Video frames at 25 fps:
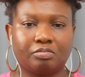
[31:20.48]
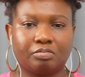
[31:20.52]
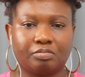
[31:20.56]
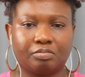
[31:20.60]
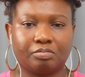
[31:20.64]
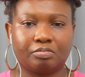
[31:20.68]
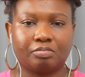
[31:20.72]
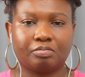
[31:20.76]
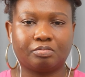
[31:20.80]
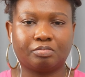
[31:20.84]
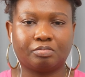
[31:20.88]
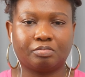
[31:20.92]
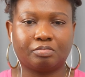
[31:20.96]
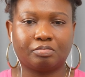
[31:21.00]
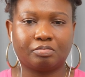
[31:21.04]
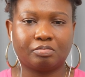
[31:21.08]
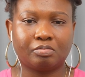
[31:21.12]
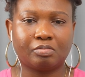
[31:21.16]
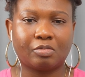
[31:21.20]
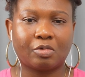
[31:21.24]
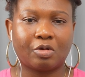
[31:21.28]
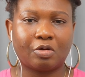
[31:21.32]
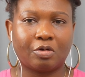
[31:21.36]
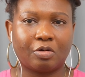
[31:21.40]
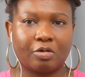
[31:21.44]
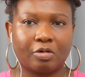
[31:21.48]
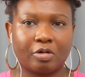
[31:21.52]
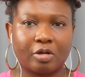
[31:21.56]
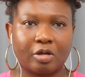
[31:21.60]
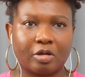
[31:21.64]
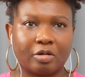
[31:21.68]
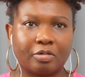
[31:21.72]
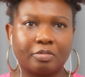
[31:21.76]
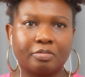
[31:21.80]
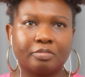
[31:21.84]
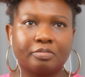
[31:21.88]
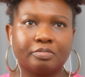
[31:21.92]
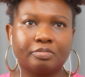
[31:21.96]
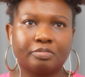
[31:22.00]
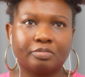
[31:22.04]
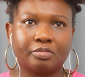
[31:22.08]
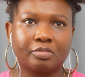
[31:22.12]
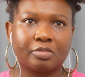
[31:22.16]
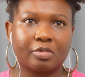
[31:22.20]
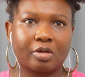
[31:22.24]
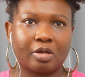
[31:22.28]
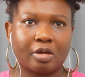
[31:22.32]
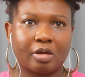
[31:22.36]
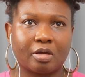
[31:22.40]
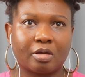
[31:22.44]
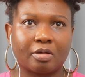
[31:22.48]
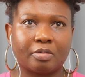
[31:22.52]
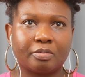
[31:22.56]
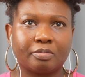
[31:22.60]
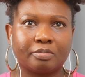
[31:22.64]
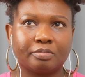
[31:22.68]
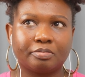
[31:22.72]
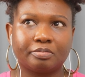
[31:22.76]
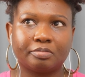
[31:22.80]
Mm. Yeah. Okay. Yeah.